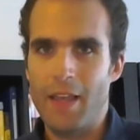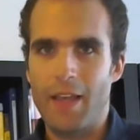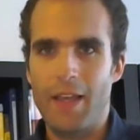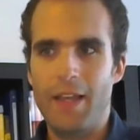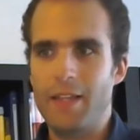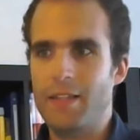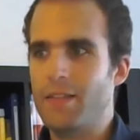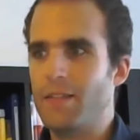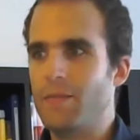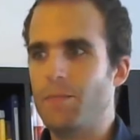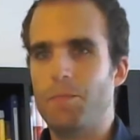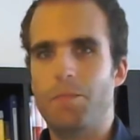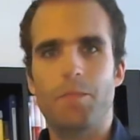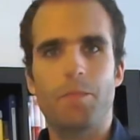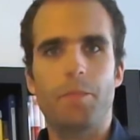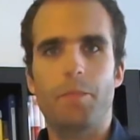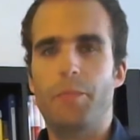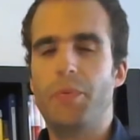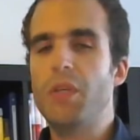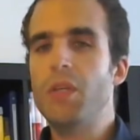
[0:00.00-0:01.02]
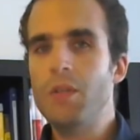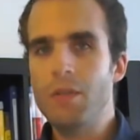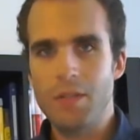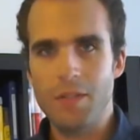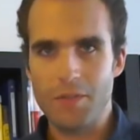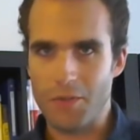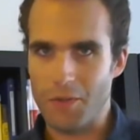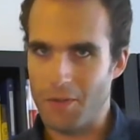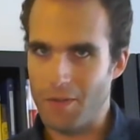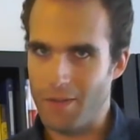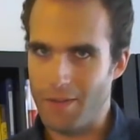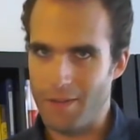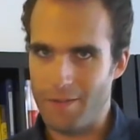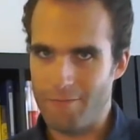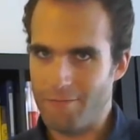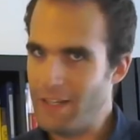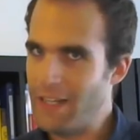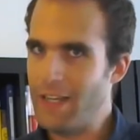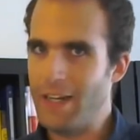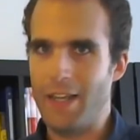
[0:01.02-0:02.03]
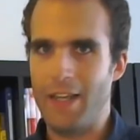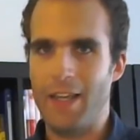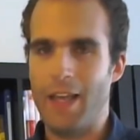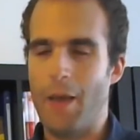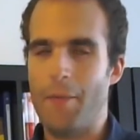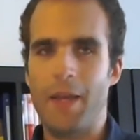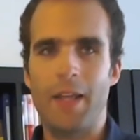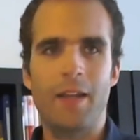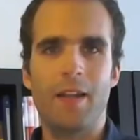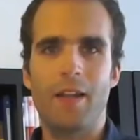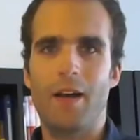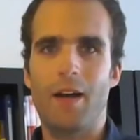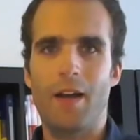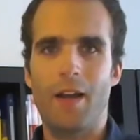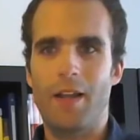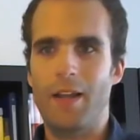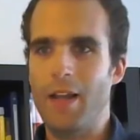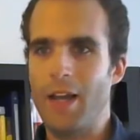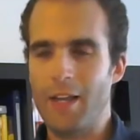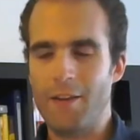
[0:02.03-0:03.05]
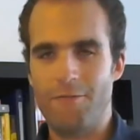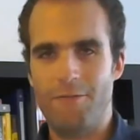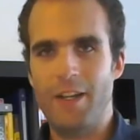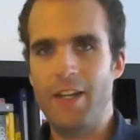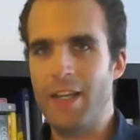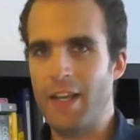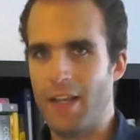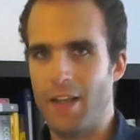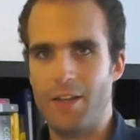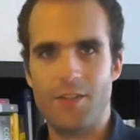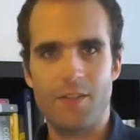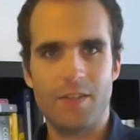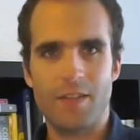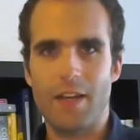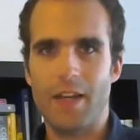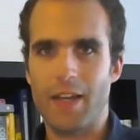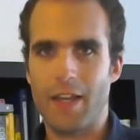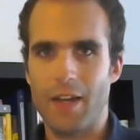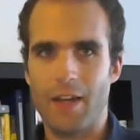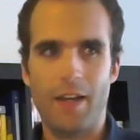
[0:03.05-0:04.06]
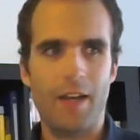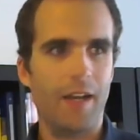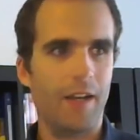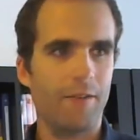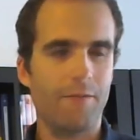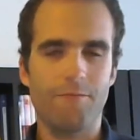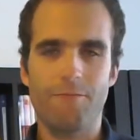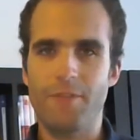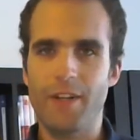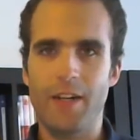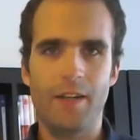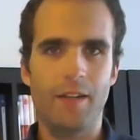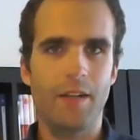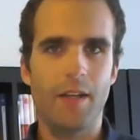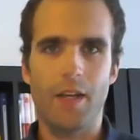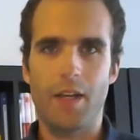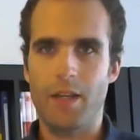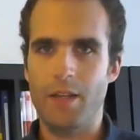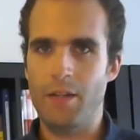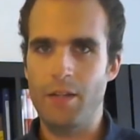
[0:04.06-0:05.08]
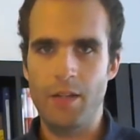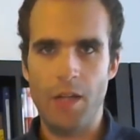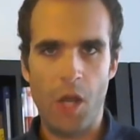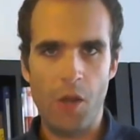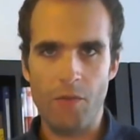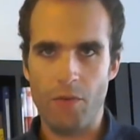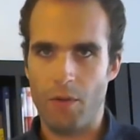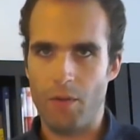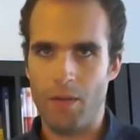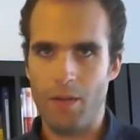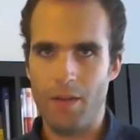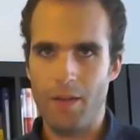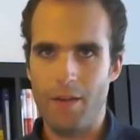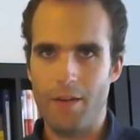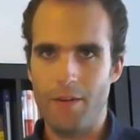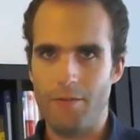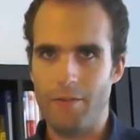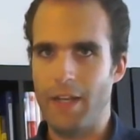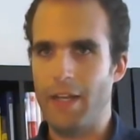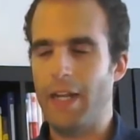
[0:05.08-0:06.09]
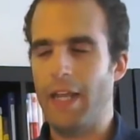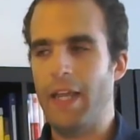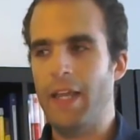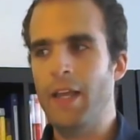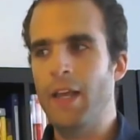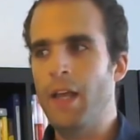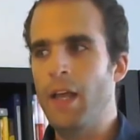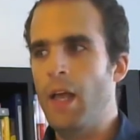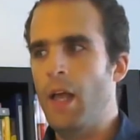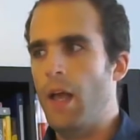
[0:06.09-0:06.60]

It's beautiful, really. I mean, I like reading it just like I like read a good novel, really.